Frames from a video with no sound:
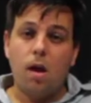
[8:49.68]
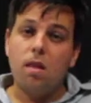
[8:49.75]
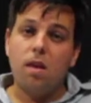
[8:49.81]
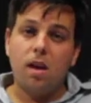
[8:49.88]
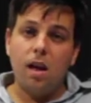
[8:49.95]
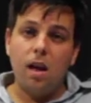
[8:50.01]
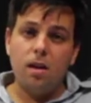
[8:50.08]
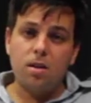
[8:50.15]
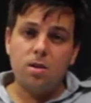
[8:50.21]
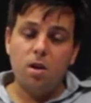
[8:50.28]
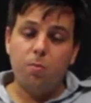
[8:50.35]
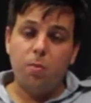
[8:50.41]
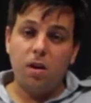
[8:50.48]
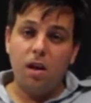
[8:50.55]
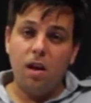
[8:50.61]
The king does
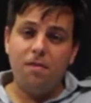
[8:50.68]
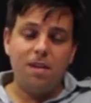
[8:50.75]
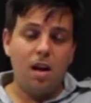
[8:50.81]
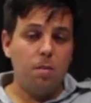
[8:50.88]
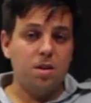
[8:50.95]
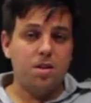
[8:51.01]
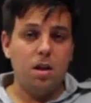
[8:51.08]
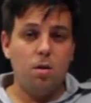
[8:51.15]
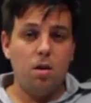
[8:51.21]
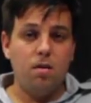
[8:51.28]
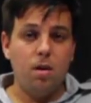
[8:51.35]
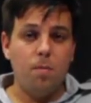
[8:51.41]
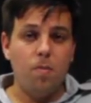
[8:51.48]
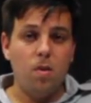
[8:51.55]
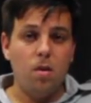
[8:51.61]
not believe Nameless,
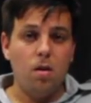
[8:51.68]
however.